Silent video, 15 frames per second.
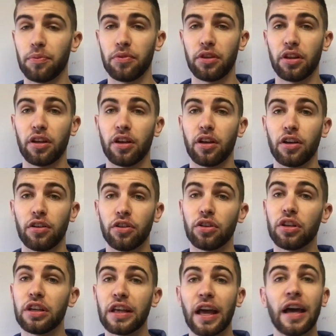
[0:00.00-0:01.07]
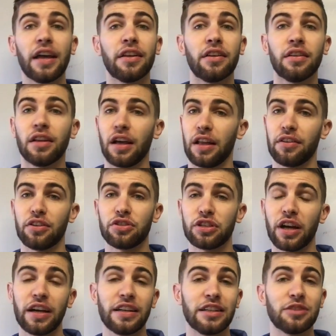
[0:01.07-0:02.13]
the yen and the
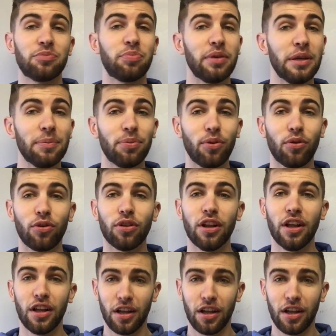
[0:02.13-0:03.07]
Chinese people